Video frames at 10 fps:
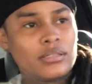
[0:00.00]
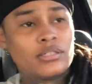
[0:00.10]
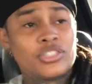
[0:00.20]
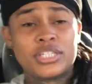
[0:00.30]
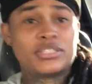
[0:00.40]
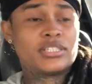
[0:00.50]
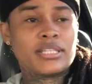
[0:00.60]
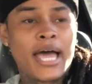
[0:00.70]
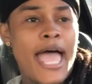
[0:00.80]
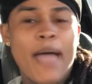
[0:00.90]
shit just
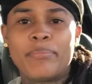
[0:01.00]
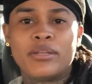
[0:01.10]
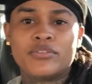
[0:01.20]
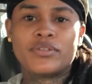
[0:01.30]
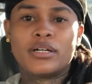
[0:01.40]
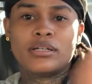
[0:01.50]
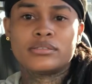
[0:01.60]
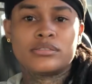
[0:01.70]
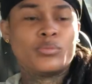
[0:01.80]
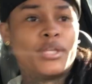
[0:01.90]
not happening for
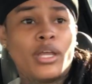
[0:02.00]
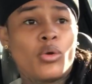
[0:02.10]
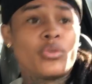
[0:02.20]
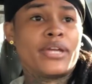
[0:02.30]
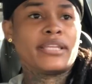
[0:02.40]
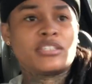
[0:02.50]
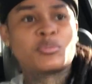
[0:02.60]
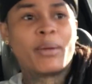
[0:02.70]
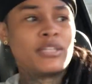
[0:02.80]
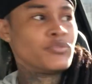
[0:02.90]
us. We don't create the
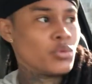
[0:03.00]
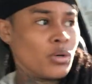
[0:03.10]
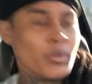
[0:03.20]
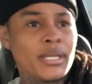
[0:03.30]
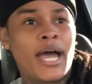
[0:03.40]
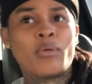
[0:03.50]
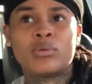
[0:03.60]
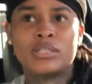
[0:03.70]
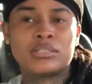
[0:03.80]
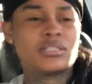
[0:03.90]
space for them. We're not
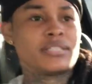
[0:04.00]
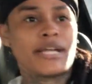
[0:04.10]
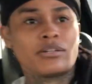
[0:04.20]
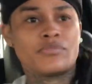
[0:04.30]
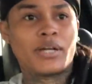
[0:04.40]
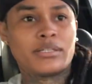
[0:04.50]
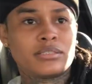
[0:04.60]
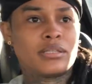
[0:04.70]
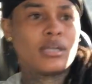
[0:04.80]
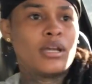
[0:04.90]
willing to
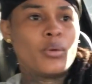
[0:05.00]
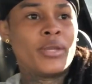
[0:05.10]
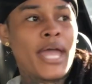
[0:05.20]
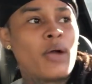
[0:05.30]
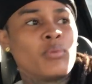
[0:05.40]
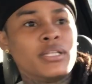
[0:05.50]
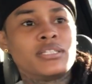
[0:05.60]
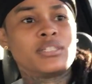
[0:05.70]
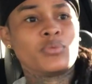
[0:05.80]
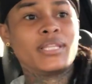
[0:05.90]
sacrifice. We're not
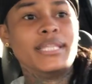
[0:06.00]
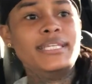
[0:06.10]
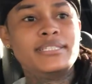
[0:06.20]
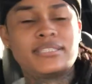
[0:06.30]
willing to release